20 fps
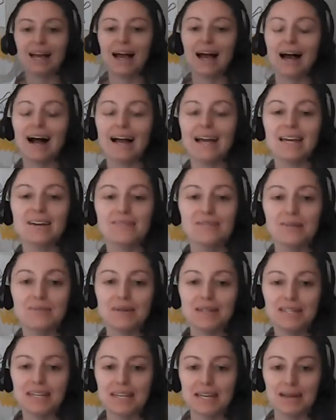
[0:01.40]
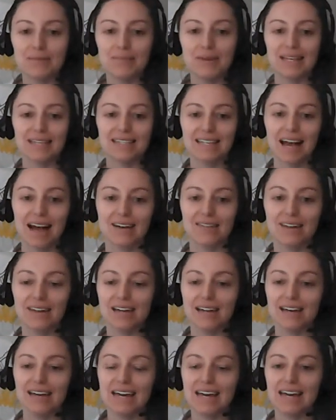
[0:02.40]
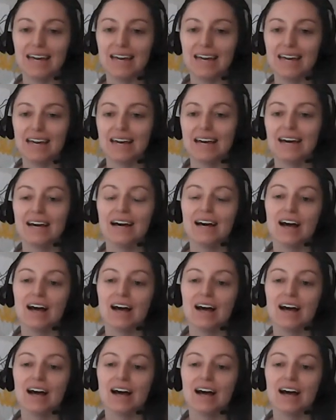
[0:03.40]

Hi everybody, Miss Harriet here.